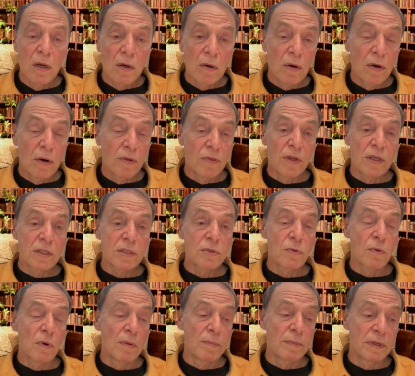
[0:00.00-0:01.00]
Or this
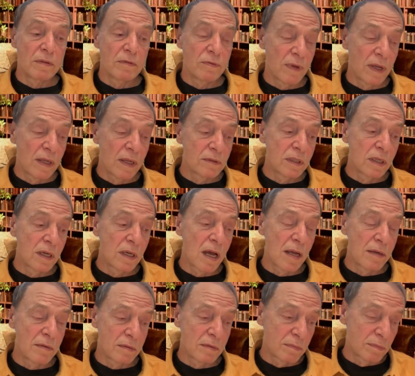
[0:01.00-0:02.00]
woman felt a
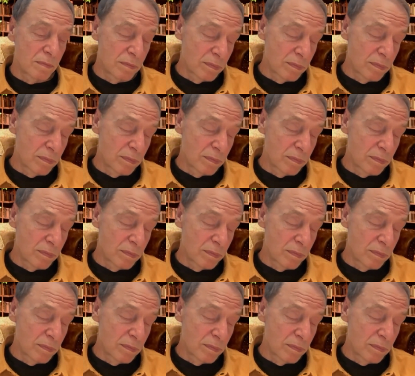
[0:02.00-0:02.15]
lot,